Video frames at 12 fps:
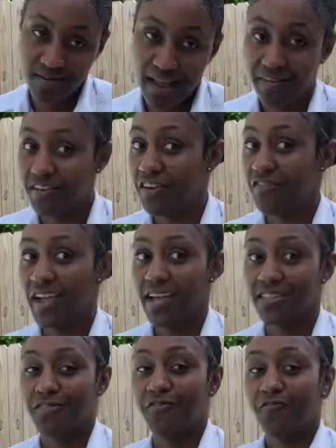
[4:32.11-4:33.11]
I never
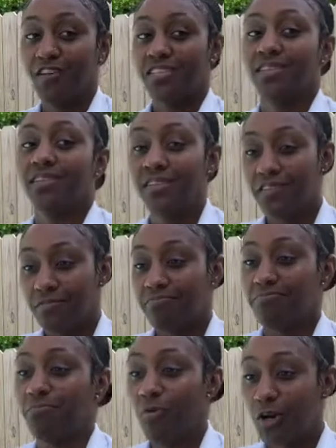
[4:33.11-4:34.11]
had to physically
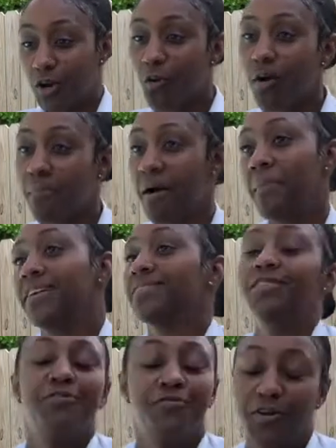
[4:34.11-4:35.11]
one-on-one by
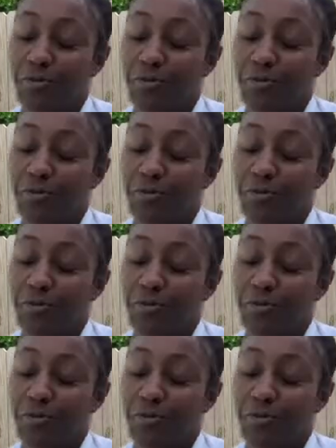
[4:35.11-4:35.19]
myself, no.